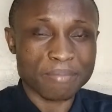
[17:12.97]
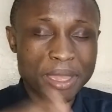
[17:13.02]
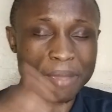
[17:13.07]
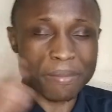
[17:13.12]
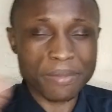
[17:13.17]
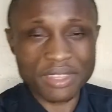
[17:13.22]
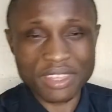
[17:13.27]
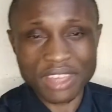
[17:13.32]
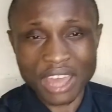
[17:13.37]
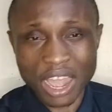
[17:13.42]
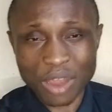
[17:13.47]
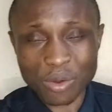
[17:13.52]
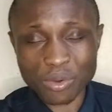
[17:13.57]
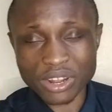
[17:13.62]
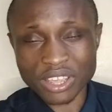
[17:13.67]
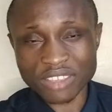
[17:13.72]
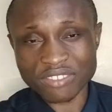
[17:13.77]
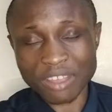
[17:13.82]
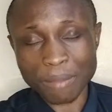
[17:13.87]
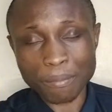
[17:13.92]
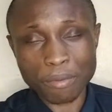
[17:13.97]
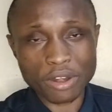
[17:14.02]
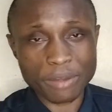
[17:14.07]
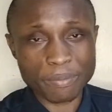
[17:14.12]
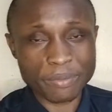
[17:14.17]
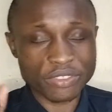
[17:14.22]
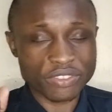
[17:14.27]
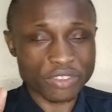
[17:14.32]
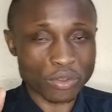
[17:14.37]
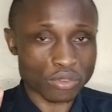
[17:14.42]
Maybe a good example
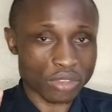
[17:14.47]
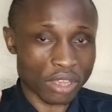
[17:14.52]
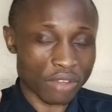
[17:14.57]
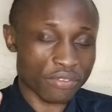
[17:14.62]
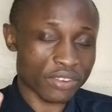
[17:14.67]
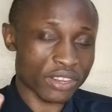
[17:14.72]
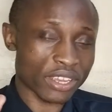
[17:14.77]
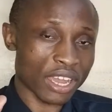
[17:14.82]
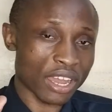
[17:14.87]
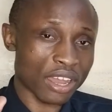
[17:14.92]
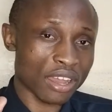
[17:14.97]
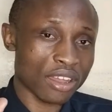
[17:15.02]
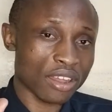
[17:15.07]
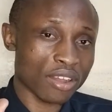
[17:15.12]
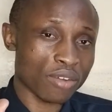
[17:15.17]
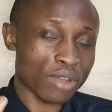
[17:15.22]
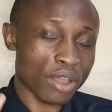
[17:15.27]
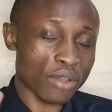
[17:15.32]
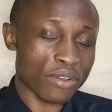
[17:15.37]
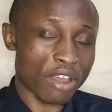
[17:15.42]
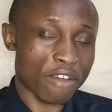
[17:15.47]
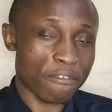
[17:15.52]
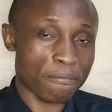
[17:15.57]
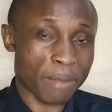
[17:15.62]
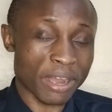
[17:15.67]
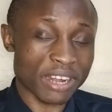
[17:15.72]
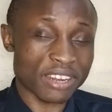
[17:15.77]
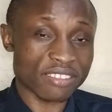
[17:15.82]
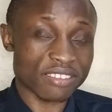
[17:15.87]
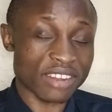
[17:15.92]
would be in South Africa, where we have
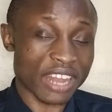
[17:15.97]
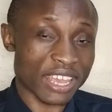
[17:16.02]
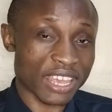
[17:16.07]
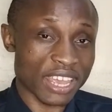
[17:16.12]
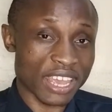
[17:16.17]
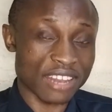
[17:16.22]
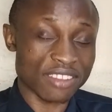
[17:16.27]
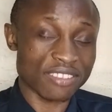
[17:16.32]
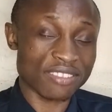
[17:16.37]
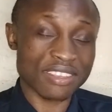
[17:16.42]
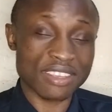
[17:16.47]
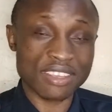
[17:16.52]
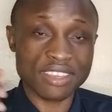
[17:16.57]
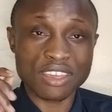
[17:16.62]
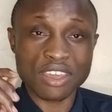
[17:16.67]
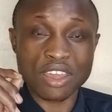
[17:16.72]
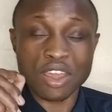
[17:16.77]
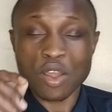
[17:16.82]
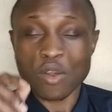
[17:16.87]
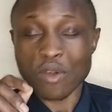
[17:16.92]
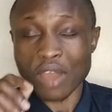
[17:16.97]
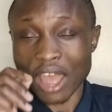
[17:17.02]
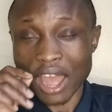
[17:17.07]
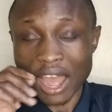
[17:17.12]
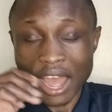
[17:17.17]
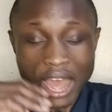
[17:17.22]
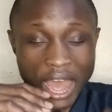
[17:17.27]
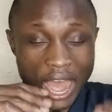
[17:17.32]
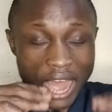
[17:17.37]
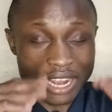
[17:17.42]
parties like ANC,
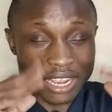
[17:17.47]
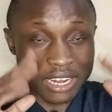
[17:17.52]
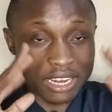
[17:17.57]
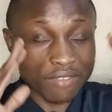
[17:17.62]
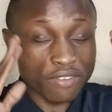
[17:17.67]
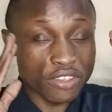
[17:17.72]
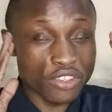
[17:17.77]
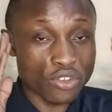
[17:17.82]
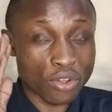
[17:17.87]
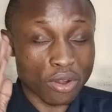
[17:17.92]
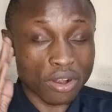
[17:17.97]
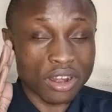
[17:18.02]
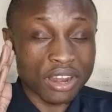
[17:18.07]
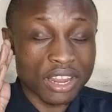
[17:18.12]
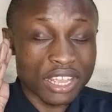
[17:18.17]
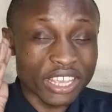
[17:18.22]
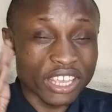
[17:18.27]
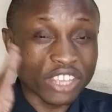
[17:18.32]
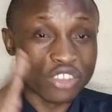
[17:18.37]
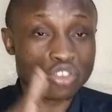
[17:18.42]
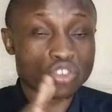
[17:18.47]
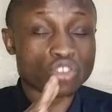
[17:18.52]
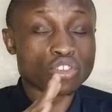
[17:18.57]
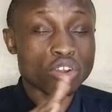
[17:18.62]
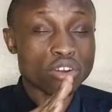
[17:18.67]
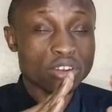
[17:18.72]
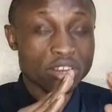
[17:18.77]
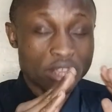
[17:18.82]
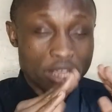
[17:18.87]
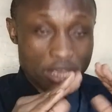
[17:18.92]
where an individual is
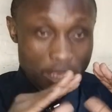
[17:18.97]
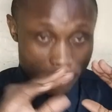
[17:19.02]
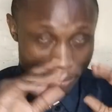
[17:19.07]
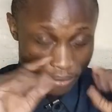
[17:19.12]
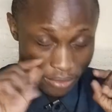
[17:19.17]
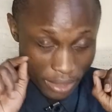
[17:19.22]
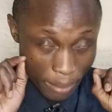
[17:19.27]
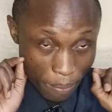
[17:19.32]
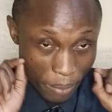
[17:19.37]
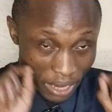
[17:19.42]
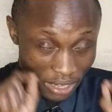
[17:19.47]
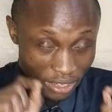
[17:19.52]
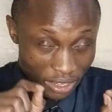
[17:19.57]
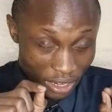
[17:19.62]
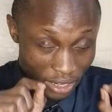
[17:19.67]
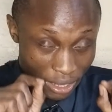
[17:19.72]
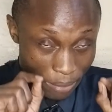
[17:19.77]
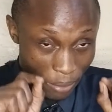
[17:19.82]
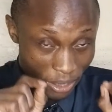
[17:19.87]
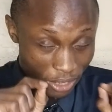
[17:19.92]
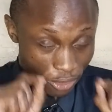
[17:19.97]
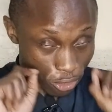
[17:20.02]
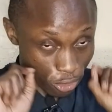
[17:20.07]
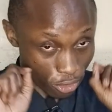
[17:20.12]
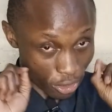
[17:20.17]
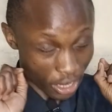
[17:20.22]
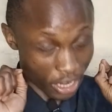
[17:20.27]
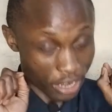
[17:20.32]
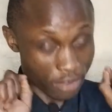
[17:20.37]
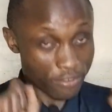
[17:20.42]
not the party and the party is
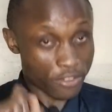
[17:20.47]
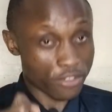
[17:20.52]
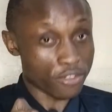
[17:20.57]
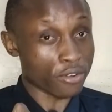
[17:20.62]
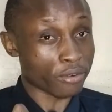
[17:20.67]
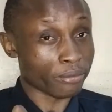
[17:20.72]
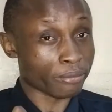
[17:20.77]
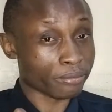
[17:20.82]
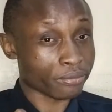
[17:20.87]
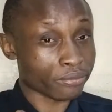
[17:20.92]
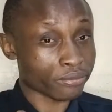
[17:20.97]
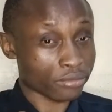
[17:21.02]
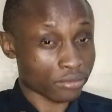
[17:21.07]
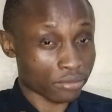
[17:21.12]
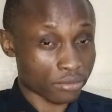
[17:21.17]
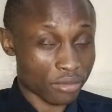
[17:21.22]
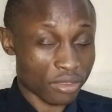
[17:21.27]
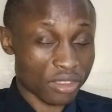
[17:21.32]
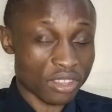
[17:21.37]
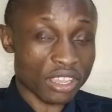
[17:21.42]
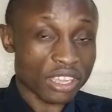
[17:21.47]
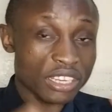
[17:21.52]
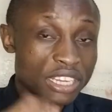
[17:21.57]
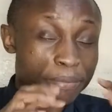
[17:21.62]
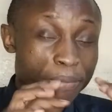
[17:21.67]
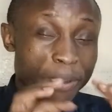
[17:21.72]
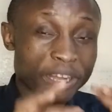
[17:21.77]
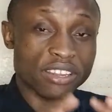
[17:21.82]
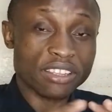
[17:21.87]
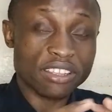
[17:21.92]
not an individual.
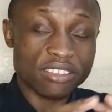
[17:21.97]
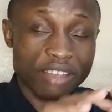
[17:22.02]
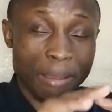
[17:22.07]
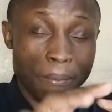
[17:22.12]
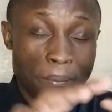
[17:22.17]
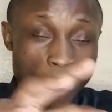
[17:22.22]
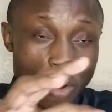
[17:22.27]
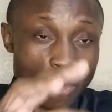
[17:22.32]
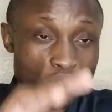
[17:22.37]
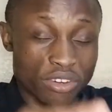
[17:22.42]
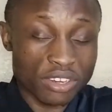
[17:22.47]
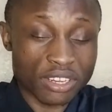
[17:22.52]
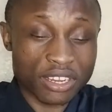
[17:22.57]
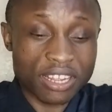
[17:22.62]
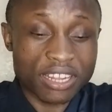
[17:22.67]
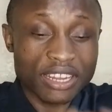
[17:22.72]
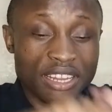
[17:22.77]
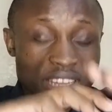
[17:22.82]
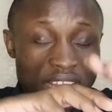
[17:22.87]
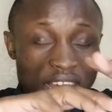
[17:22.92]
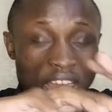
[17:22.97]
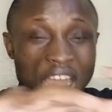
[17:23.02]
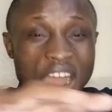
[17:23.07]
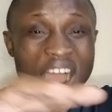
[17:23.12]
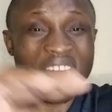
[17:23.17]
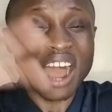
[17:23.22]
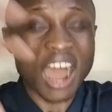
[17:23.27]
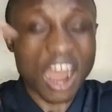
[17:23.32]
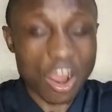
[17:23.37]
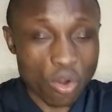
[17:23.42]
The party is about
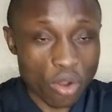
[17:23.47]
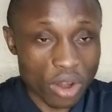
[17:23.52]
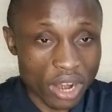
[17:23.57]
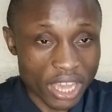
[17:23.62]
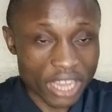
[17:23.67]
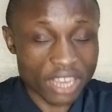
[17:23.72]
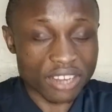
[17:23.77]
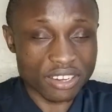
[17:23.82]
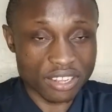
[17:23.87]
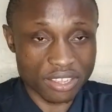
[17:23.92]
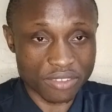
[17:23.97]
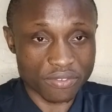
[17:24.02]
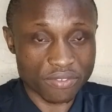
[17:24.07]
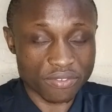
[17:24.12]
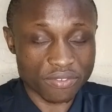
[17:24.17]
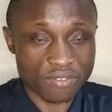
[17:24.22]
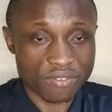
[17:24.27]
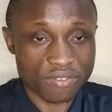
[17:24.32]
a collective.